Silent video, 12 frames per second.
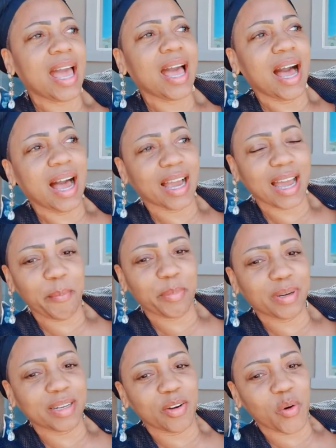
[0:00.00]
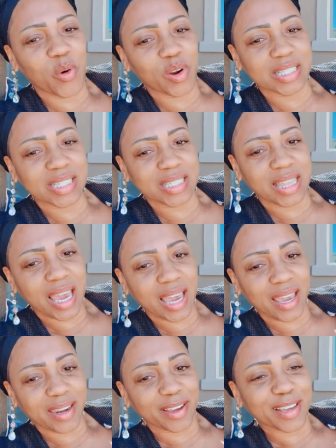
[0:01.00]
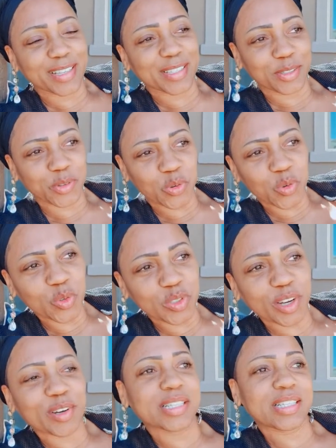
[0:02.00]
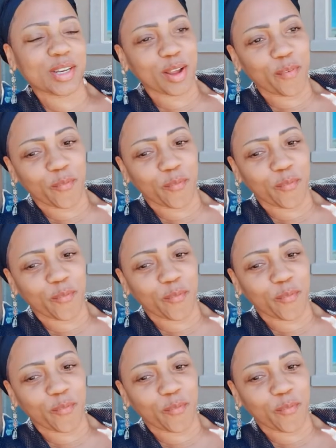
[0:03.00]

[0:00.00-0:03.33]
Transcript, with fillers: a couple of orders later because the two turned into the,